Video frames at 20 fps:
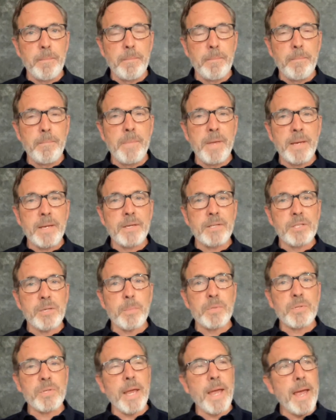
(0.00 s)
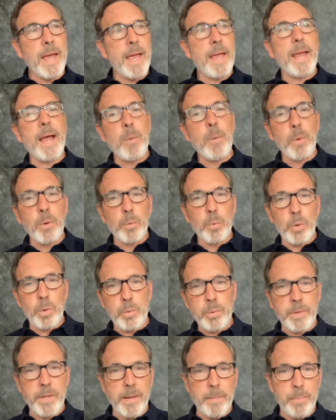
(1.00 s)
making somebody say, hey, I want to
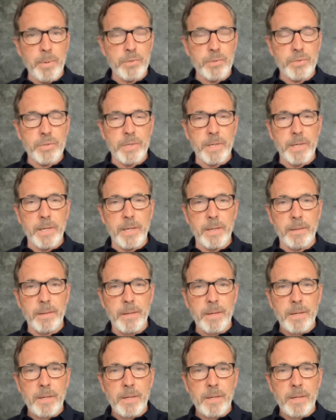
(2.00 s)
work with that person again.